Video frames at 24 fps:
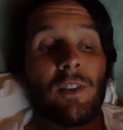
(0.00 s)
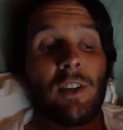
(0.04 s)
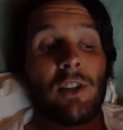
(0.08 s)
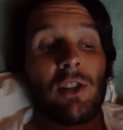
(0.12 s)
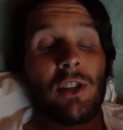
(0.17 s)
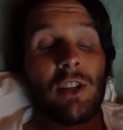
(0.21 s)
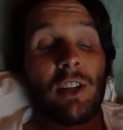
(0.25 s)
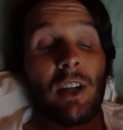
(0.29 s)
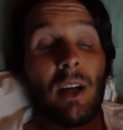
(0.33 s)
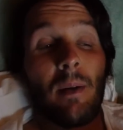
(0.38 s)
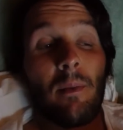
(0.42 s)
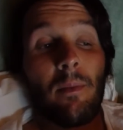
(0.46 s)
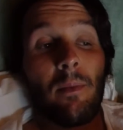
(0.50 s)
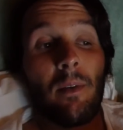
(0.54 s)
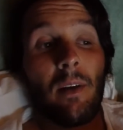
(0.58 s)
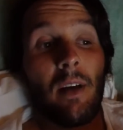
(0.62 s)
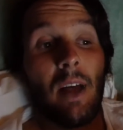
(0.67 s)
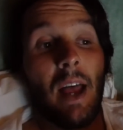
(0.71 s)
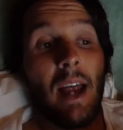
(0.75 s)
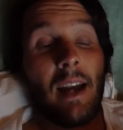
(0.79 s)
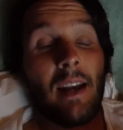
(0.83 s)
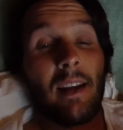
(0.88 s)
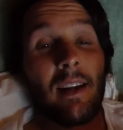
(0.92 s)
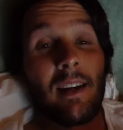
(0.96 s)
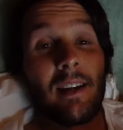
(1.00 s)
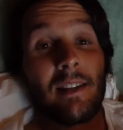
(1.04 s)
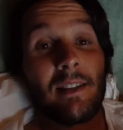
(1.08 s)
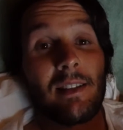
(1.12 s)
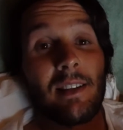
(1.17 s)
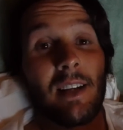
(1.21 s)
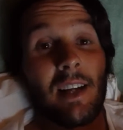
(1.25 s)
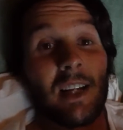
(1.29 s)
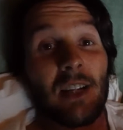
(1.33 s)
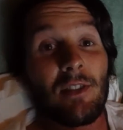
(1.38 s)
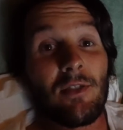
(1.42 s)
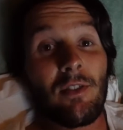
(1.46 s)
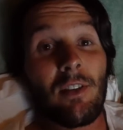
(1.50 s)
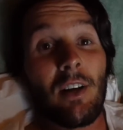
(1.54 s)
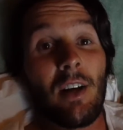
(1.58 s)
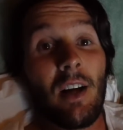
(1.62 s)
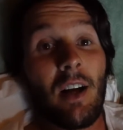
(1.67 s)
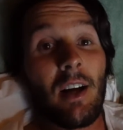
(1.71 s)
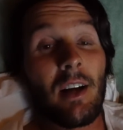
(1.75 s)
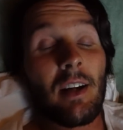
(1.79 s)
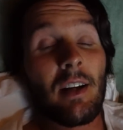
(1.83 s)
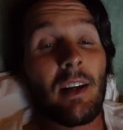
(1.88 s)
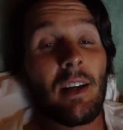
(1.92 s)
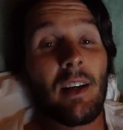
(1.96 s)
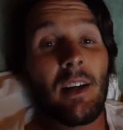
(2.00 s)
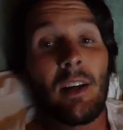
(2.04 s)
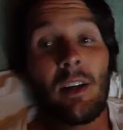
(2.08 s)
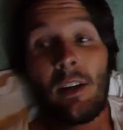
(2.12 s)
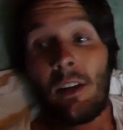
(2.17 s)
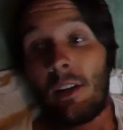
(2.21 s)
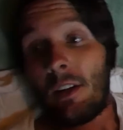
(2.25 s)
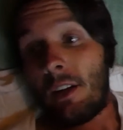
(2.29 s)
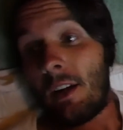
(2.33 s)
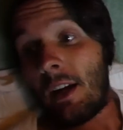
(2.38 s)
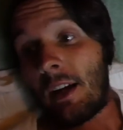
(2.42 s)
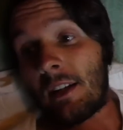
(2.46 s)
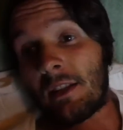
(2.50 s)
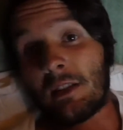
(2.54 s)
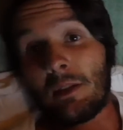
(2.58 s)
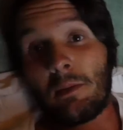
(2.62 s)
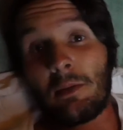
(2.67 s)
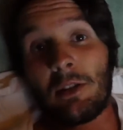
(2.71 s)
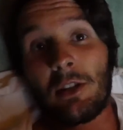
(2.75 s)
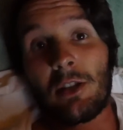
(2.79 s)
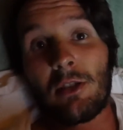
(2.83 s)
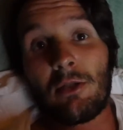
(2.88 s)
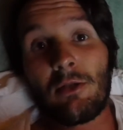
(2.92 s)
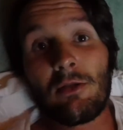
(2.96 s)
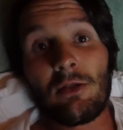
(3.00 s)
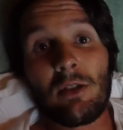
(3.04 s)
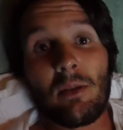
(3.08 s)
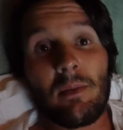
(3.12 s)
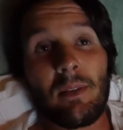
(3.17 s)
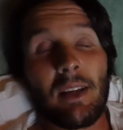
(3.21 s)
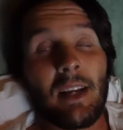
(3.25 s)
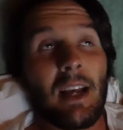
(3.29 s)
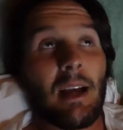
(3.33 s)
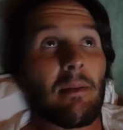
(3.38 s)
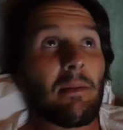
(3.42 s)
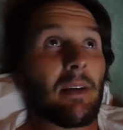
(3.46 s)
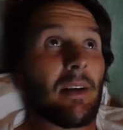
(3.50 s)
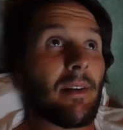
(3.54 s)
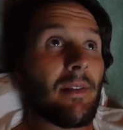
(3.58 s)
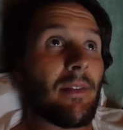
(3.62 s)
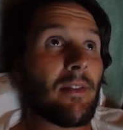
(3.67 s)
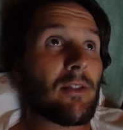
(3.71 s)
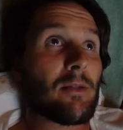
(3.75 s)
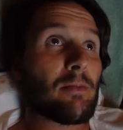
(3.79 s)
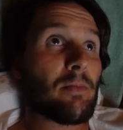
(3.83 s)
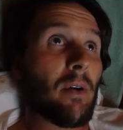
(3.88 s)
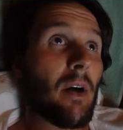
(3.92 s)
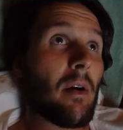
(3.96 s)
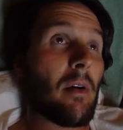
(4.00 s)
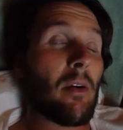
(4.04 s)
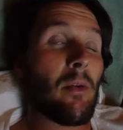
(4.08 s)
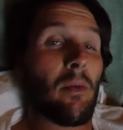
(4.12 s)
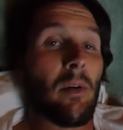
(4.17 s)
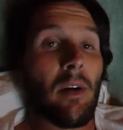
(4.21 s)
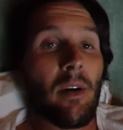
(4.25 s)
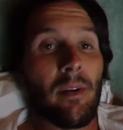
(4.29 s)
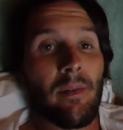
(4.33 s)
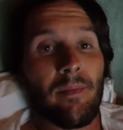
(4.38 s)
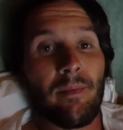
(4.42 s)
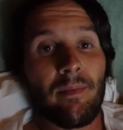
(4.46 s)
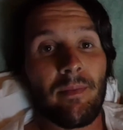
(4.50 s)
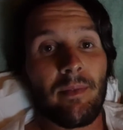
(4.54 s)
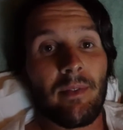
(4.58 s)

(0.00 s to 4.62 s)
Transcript: finishing up editing today's vlog. And somebody just threw something at me. There's probably will.